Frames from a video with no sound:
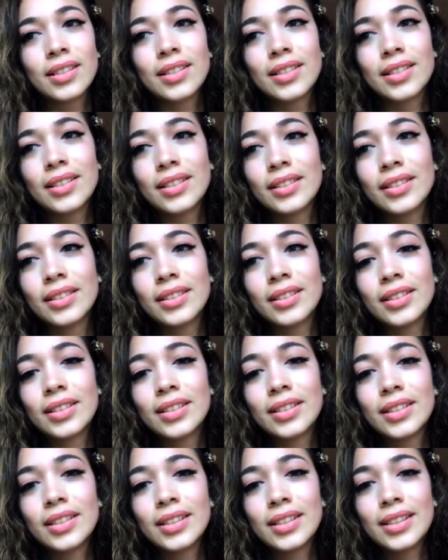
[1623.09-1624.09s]
to get the
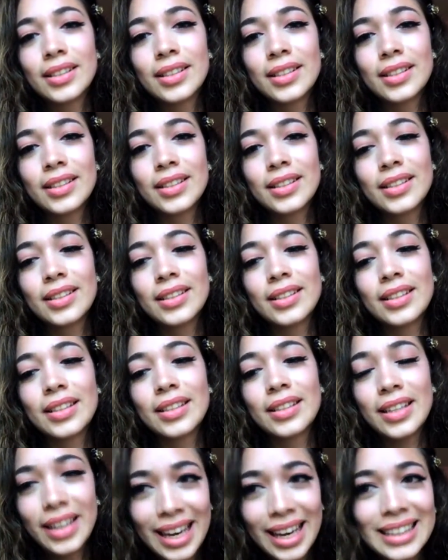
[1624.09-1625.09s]
rest.
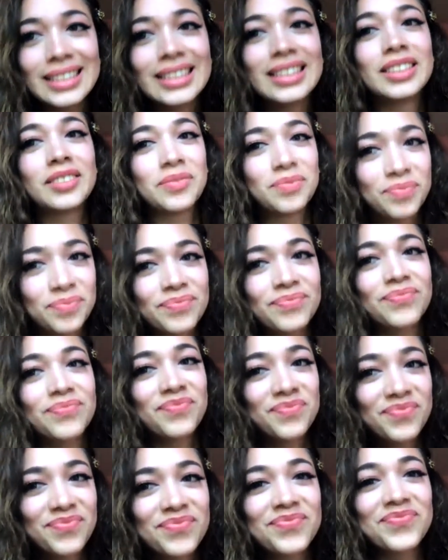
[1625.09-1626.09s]
That's, yes. That's the
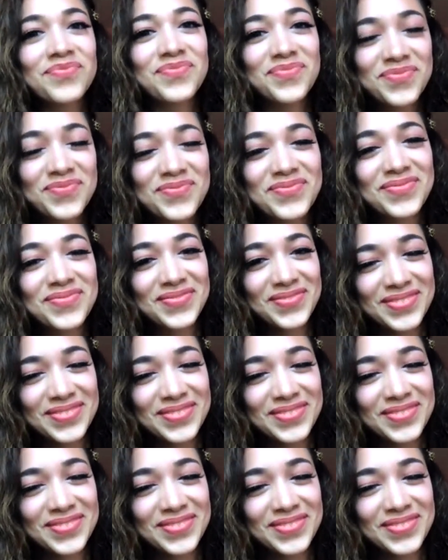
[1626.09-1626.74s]
that's what you want to do.